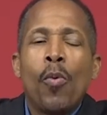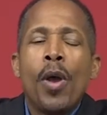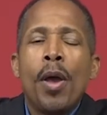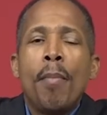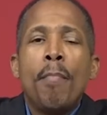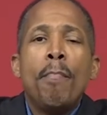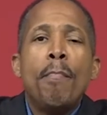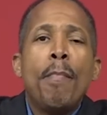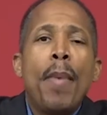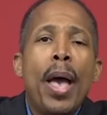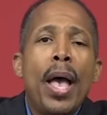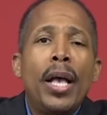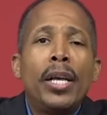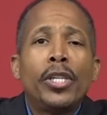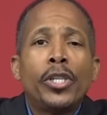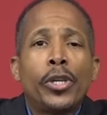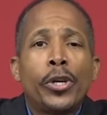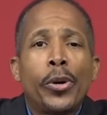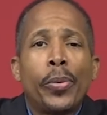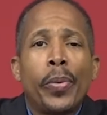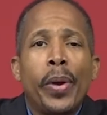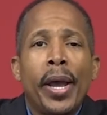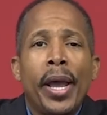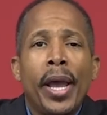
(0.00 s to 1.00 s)
We're
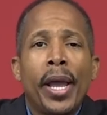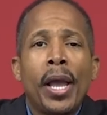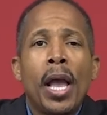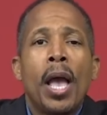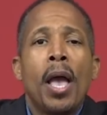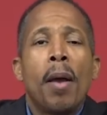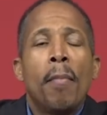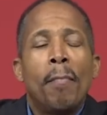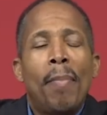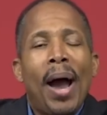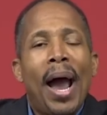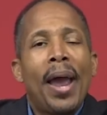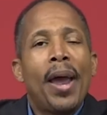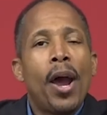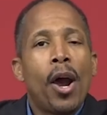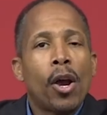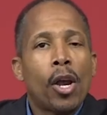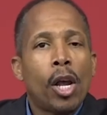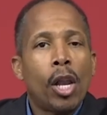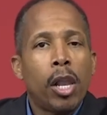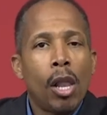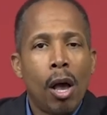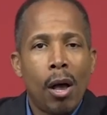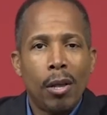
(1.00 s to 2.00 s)
measuring by our
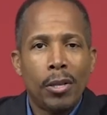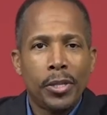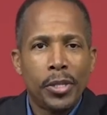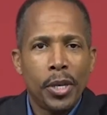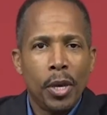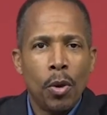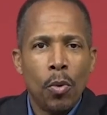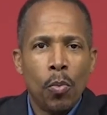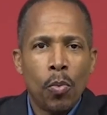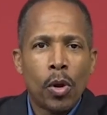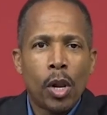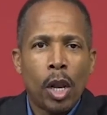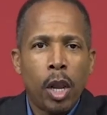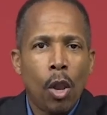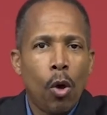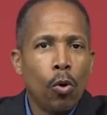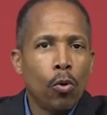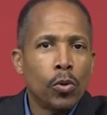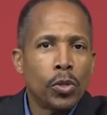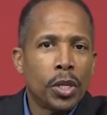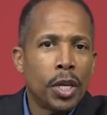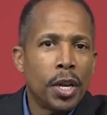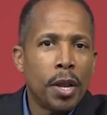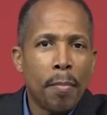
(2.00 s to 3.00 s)
closet and um,
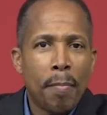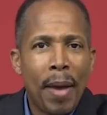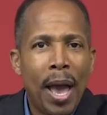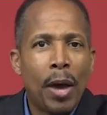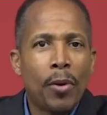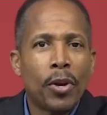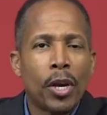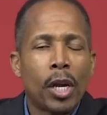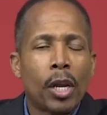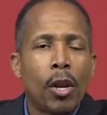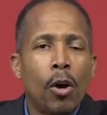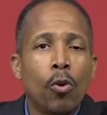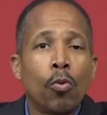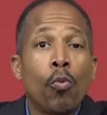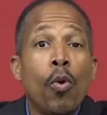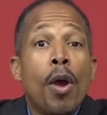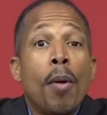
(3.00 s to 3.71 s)
clothes and amount of clothes.